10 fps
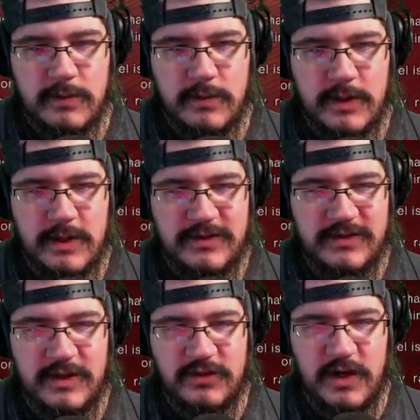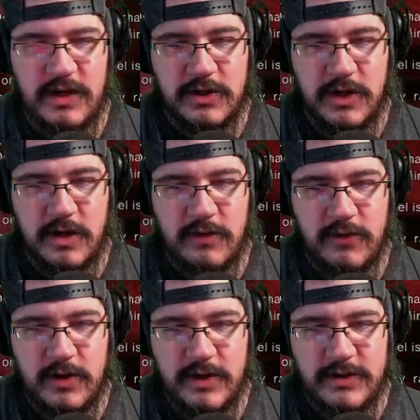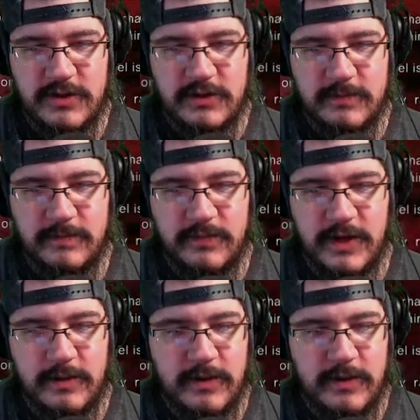He said, take cover, and he's just there.